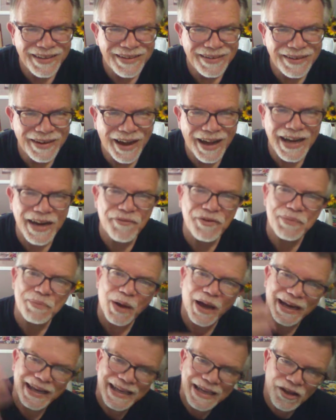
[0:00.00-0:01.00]
Not
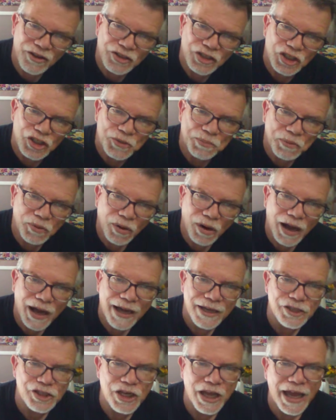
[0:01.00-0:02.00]
everybody else's
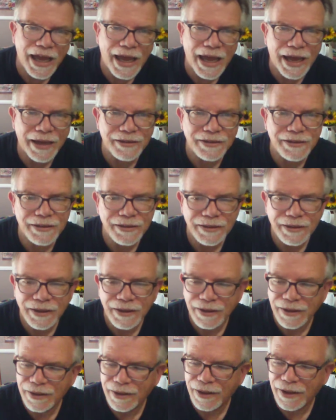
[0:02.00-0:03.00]
project.
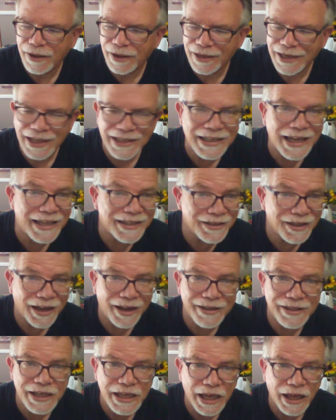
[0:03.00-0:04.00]
Like that,
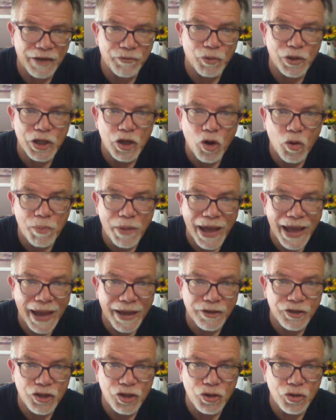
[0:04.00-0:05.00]
again, we go
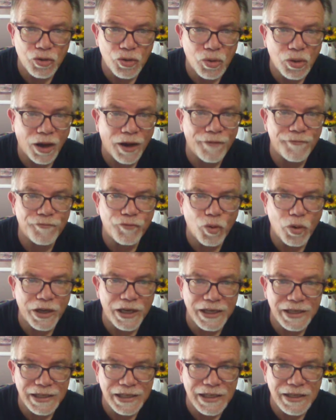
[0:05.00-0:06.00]
back to
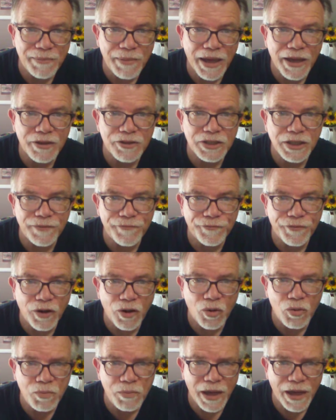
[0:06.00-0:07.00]
avoiding emails and
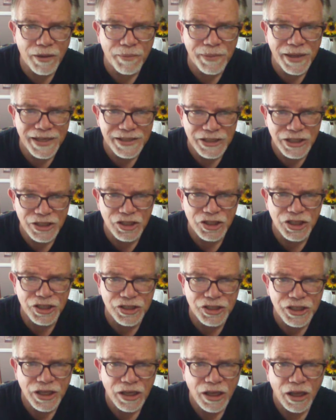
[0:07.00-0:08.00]
phone mail
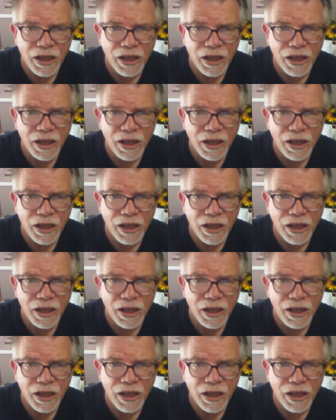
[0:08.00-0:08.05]
messages